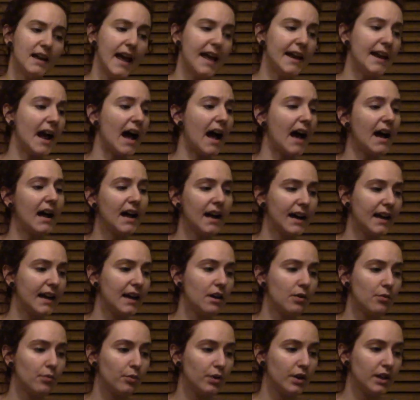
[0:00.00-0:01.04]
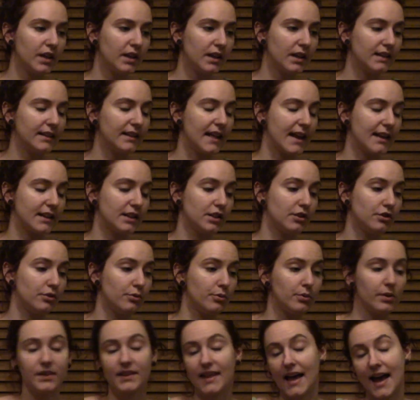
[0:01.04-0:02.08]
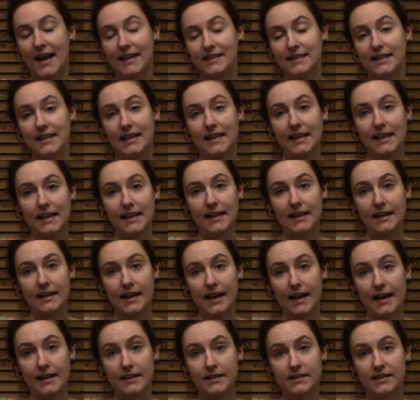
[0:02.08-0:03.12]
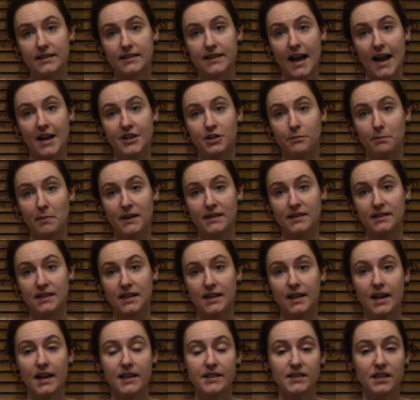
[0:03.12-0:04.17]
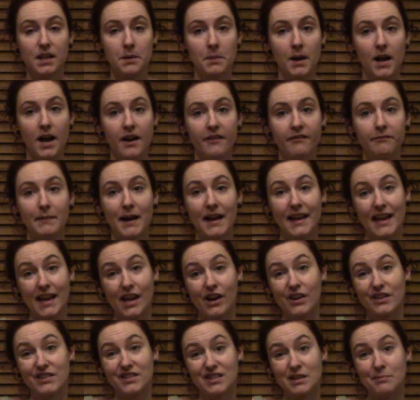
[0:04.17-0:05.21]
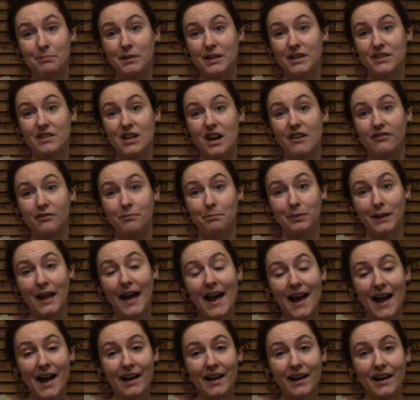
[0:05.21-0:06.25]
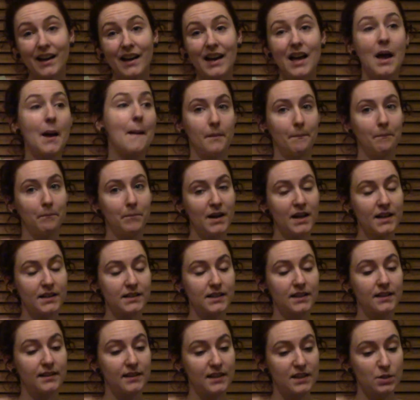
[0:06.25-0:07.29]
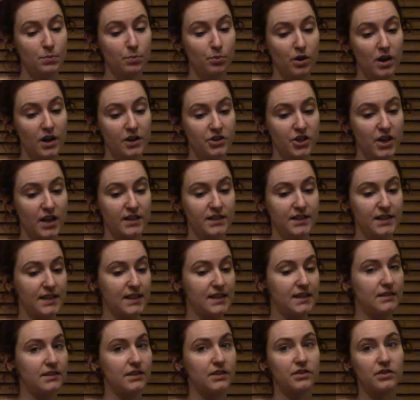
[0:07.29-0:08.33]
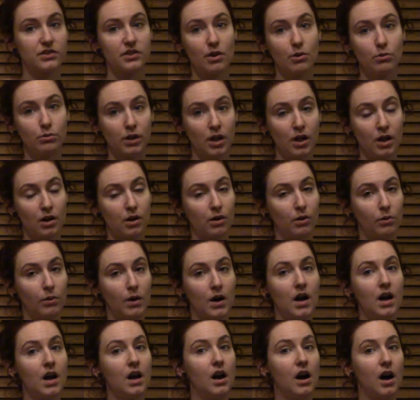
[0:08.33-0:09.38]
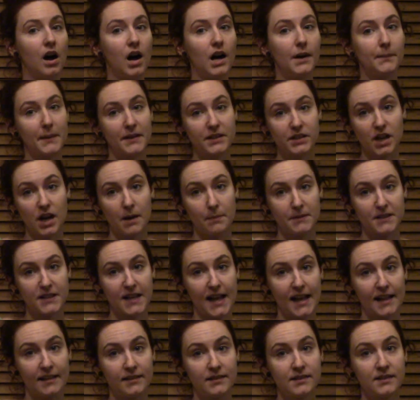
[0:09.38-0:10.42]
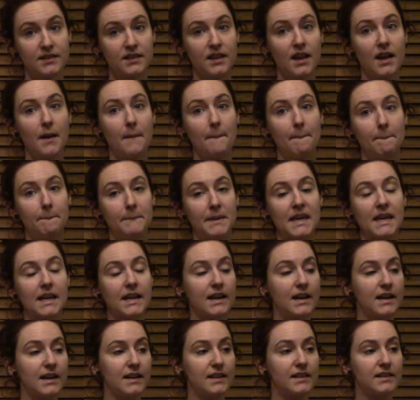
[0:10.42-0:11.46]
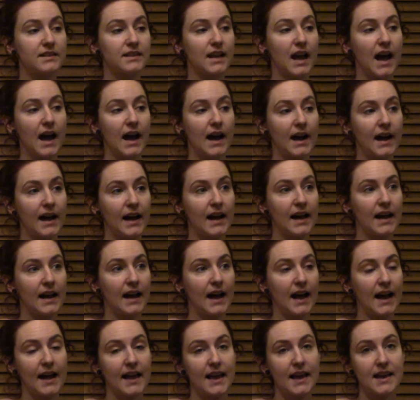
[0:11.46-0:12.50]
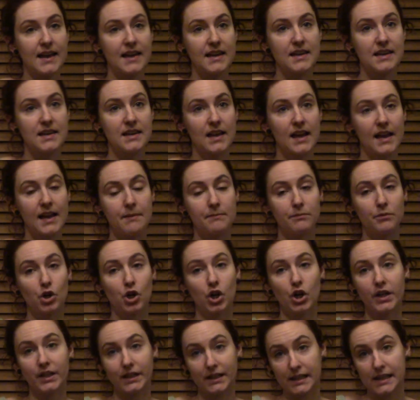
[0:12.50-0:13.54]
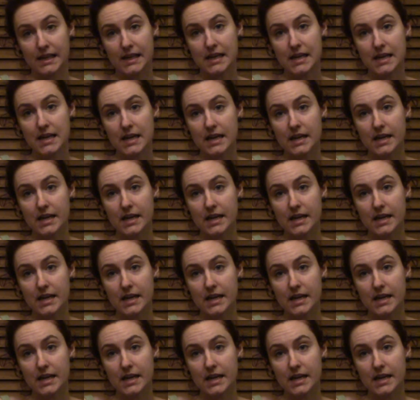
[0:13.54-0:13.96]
and I would like to do that in stash busting some of my Karen Simply Soft Black, but this project is so low on my top 10s because I am currently